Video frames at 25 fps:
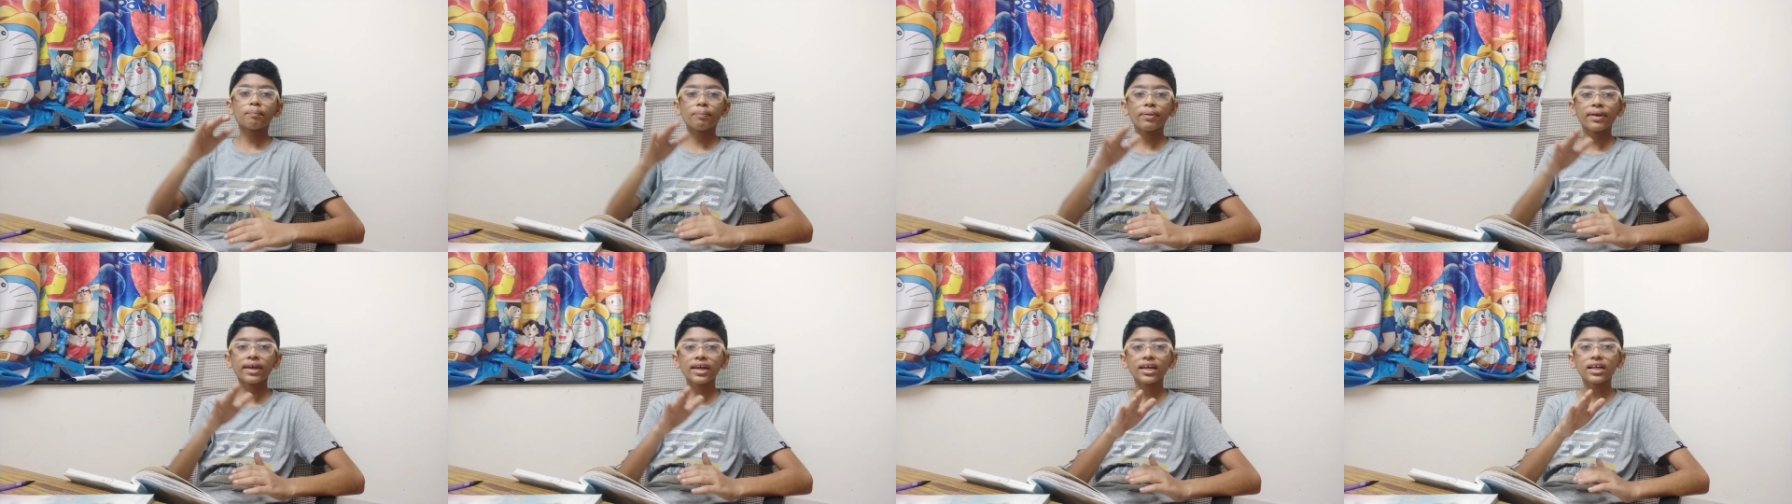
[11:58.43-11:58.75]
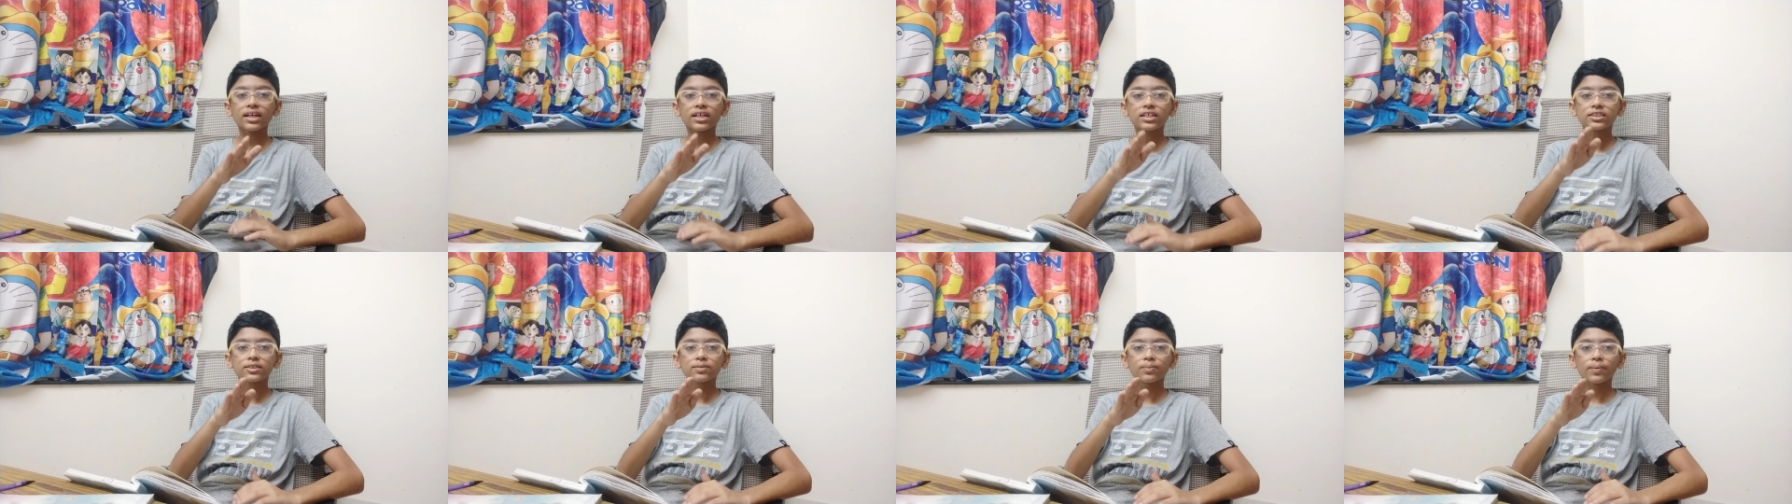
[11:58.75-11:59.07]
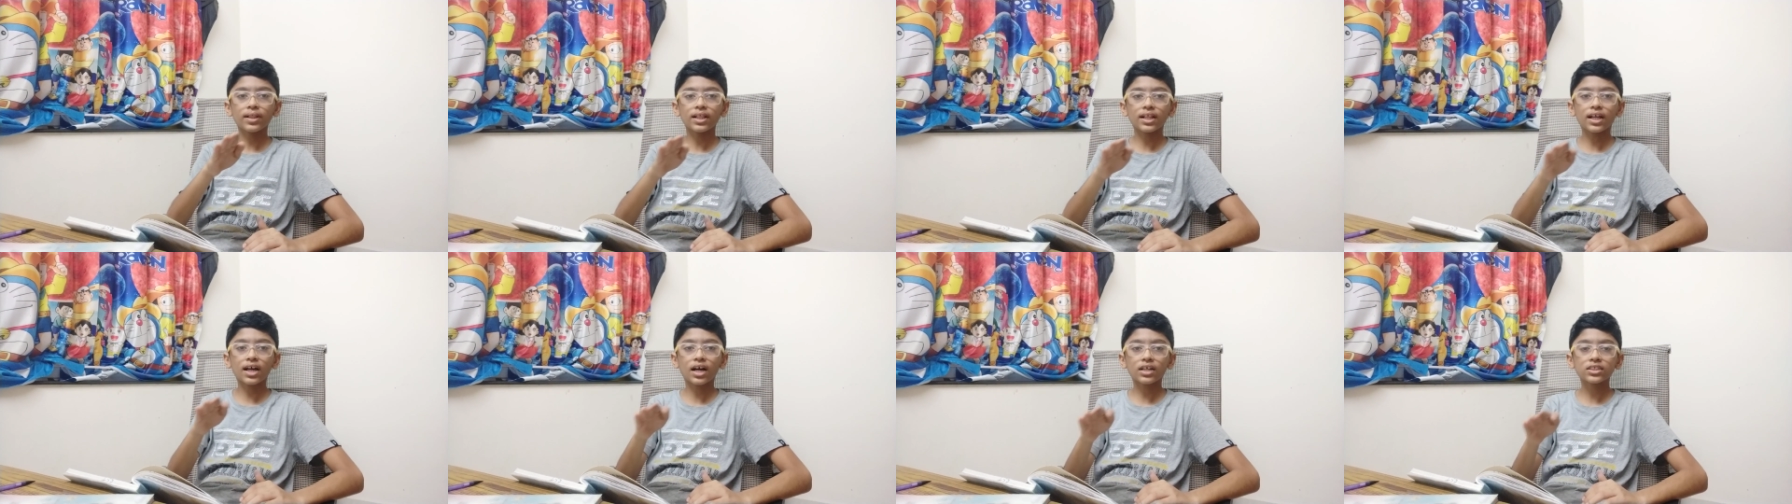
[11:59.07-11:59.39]
peaks
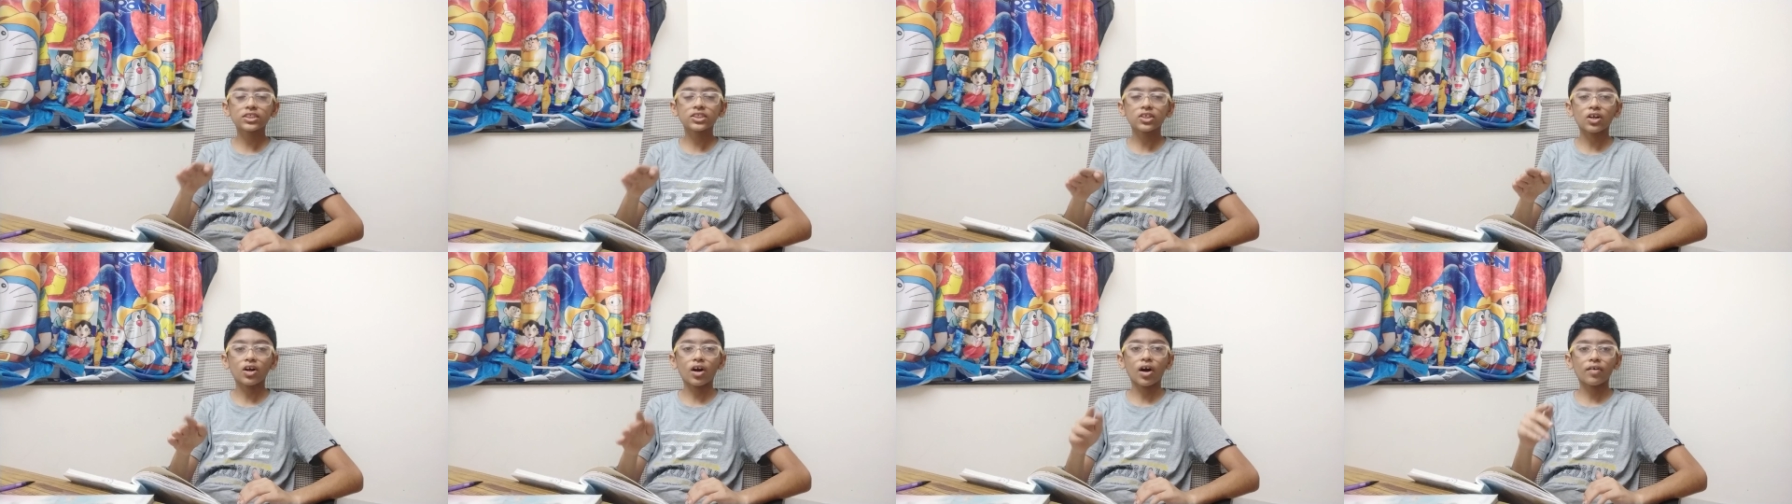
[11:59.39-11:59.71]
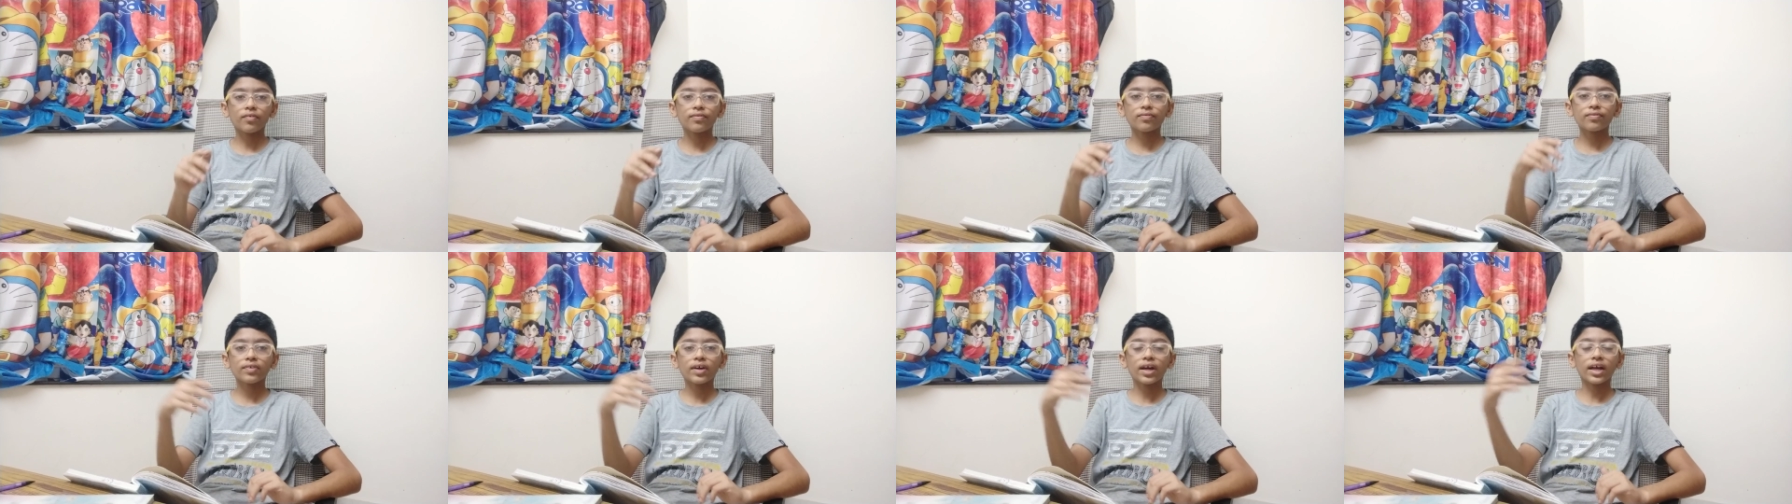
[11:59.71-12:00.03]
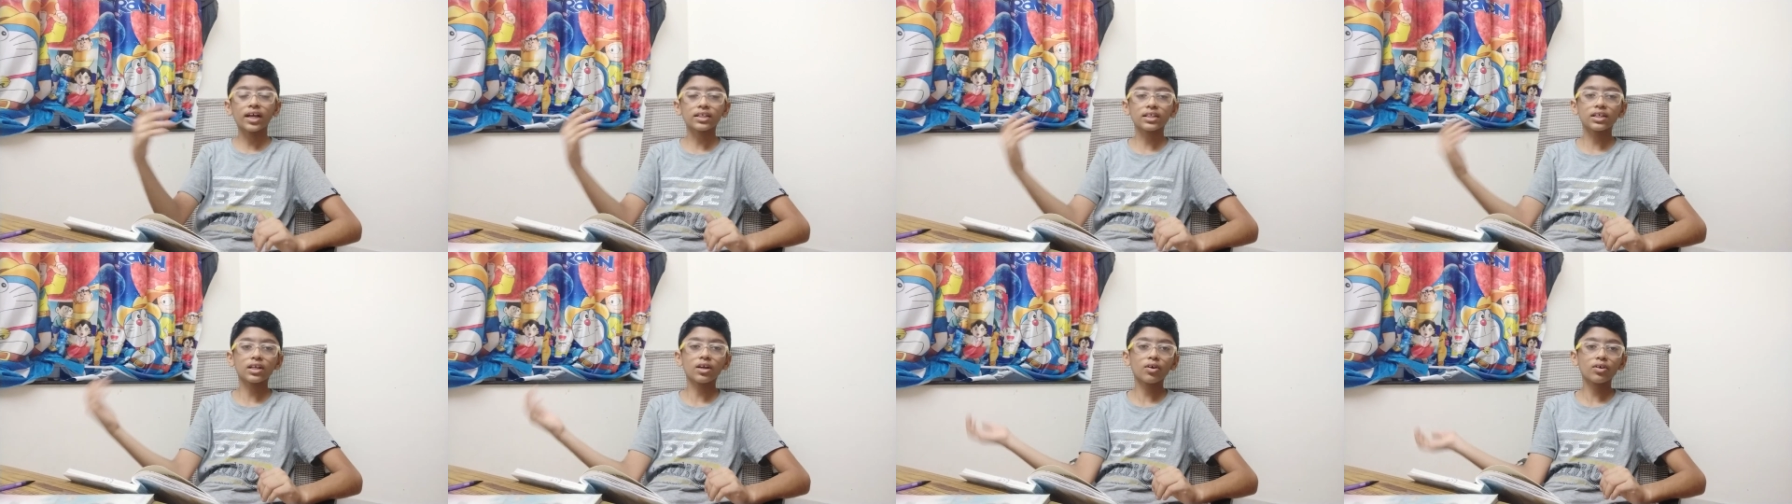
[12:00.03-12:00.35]
will cut off
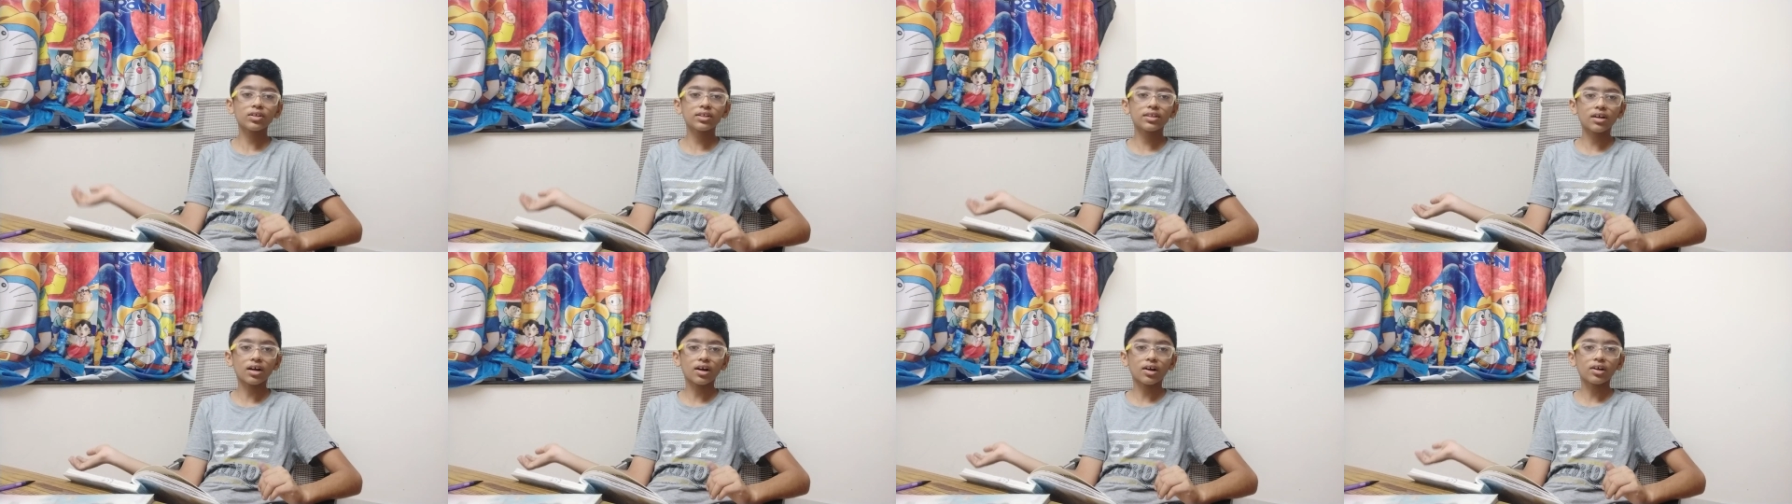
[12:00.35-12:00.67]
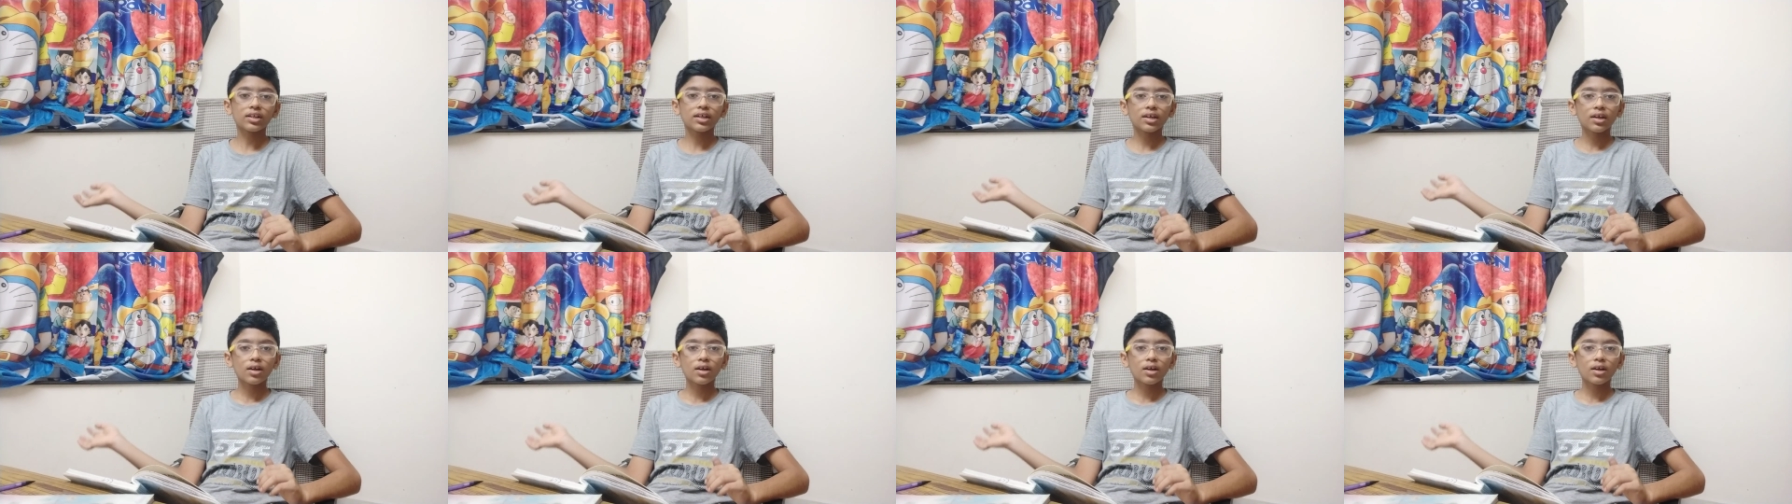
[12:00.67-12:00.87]
and go down,